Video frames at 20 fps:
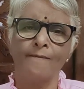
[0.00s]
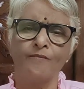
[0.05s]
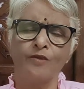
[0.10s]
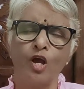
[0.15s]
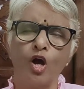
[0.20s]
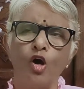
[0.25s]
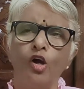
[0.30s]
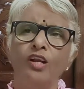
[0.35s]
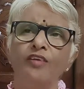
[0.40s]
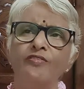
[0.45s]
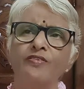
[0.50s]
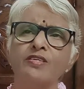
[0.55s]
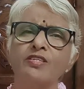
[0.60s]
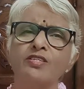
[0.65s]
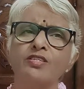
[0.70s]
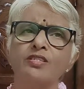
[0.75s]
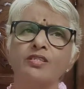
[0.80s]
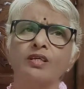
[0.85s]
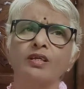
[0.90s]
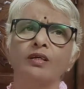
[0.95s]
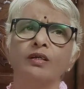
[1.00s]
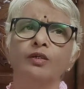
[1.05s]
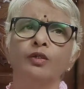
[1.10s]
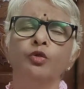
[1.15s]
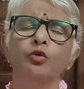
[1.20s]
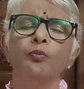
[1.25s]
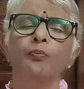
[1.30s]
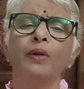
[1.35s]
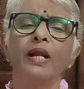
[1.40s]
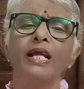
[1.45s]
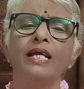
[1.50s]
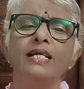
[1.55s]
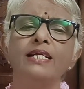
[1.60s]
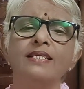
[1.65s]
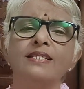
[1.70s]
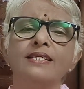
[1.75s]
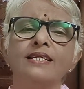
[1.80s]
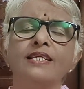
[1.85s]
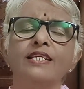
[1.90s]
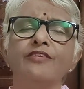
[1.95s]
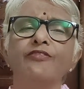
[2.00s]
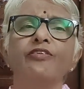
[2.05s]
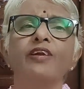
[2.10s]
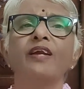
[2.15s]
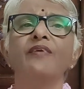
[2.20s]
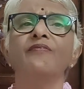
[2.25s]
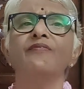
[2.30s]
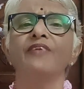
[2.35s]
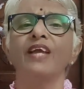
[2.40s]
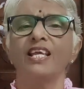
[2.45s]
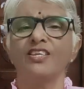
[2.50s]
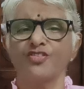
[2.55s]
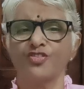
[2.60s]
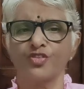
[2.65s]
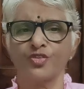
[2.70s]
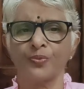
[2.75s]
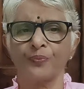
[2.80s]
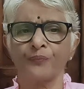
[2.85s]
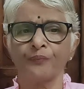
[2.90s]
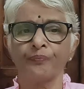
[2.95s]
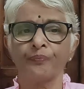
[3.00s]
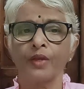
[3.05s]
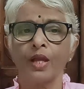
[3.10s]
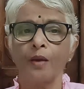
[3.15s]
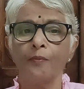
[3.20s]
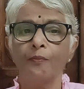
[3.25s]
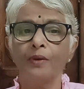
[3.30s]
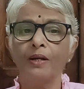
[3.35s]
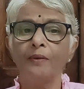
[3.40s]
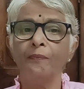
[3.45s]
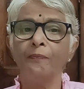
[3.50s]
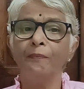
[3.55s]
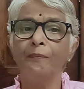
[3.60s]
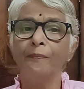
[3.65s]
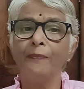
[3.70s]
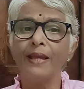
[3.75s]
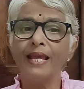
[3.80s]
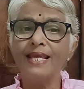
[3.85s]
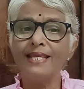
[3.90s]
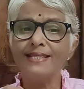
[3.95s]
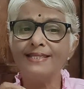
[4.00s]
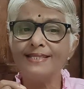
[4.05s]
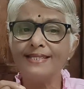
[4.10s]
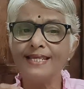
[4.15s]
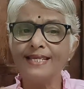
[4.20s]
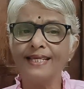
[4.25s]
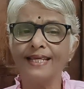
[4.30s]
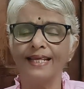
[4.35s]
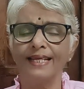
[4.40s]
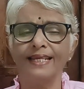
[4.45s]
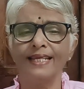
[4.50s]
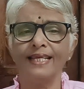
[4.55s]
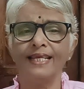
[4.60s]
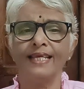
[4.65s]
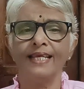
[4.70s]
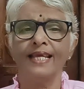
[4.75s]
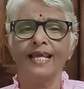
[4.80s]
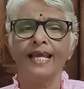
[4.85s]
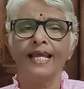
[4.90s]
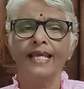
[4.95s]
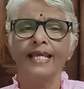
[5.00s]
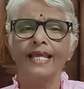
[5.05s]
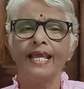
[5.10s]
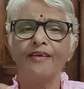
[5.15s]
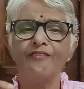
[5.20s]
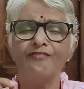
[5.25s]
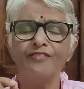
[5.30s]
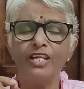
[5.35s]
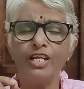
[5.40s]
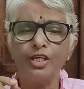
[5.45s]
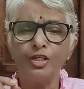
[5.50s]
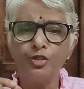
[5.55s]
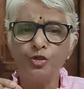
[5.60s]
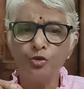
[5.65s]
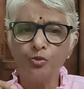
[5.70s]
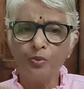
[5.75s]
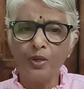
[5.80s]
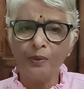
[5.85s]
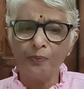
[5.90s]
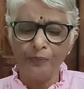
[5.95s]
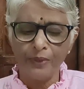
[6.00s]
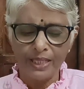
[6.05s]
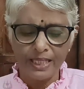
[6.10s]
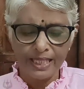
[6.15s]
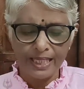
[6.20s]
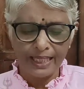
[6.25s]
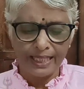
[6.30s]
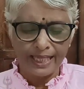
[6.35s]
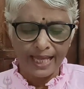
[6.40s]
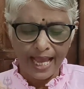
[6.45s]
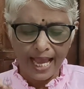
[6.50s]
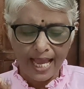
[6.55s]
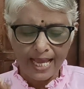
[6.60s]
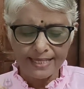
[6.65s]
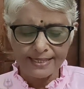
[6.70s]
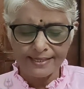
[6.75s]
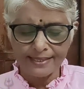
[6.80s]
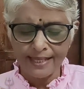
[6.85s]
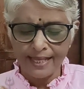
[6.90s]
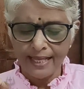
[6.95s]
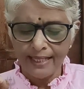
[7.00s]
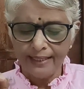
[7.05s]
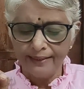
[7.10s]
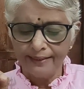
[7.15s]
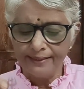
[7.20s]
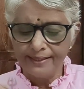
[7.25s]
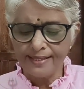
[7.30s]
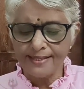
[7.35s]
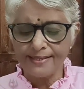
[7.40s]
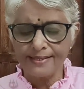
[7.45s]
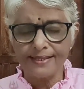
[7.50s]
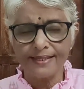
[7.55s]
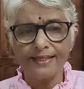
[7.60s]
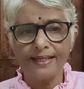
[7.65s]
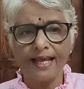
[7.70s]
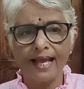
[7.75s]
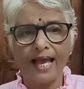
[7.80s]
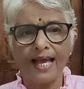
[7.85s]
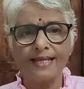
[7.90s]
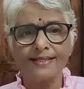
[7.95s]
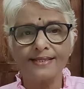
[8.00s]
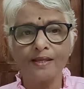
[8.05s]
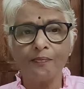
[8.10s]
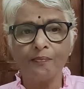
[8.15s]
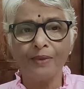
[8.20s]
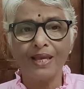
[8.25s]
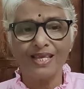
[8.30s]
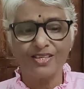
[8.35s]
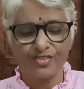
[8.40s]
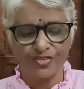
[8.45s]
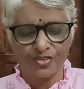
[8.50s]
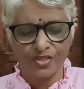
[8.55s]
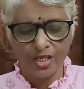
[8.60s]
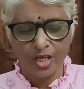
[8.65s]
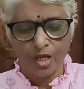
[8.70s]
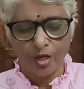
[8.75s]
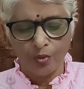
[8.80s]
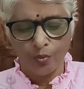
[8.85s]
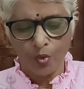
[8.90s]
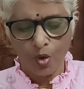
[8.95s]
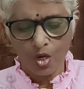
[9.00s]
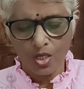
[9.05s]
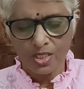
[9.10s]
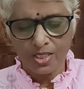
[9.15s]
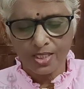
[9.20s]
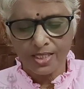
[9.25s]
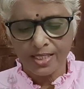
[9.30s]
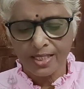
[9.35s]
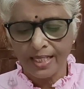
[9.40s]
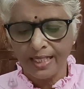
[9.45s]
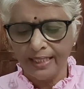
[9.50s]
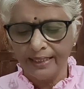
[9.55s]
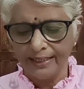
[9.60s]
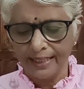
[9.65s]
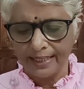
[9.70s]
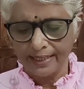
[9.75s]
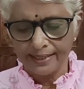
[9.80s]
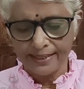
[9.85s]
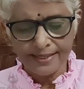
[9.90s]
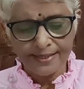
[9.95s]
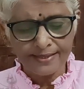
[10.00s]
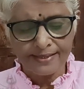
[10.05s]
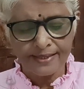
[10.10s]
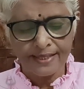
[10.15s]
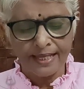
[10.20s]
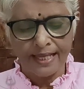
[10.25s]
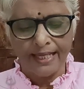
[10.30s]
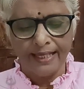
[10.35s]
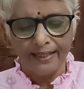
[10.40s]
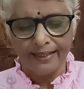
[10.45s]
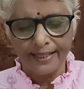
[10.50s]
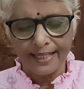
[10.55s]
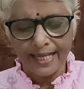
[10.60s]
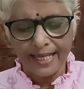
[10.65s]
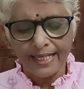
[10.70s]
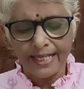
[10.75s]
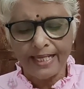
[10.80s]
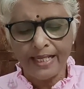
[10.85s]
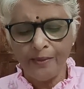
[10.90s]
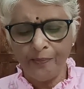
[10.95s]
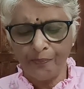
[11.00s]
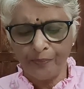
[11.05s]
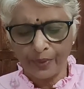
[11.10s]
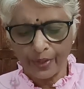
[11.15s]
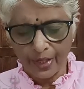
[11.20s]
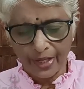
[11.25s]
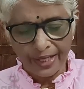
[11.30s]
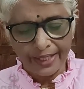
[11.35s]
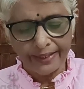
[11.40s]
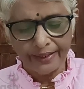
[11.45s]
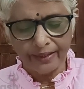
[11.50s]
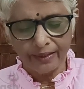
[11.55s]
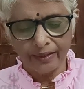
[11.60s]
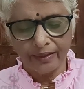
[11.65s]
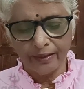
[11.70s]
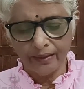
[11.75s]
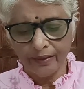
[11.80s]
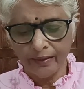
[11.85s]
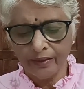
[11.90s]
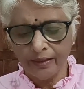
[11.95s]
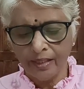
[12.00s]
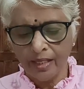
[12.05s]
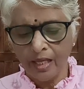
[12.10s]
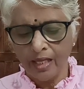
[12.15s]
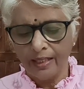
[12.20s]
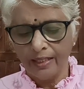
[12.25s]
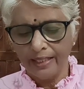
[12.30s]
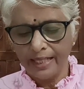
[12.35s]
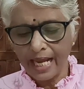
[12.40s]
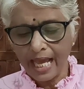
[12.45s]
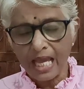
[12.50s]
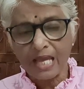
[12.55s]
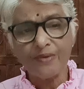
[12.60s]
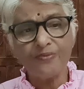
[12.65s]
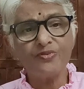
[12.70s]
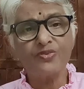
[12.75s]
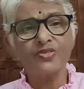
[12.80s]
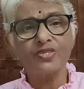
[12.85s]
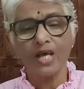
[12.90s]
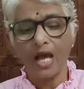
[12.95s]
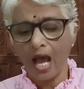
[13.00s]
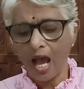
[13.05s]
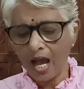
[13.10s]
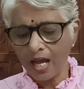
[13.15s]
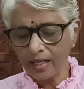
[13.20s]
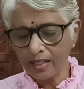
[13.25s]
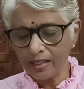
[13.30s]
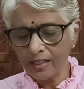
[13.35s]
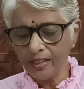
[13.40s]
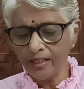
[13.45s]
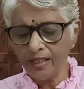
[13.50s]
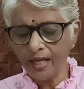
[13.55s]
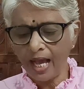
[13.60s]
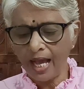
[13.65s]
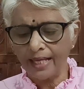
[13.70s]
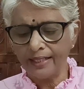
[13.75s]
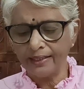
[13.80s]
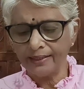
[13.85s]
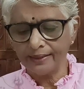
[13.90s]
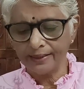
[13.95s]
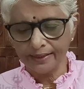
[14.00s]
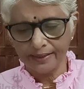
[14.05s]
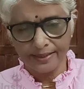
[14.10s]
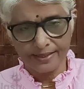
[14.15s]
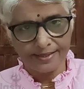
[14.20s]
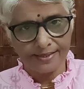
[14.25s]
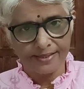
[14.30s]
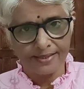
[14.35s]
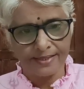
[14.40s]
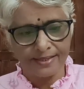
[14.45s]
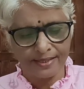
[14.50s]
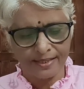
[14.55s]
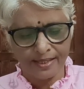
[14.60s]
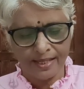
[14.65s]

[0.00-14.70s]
All of us do prayers in different ways. But basically, every human being has this as a base. What? That is really prayer, life's hunger and thirst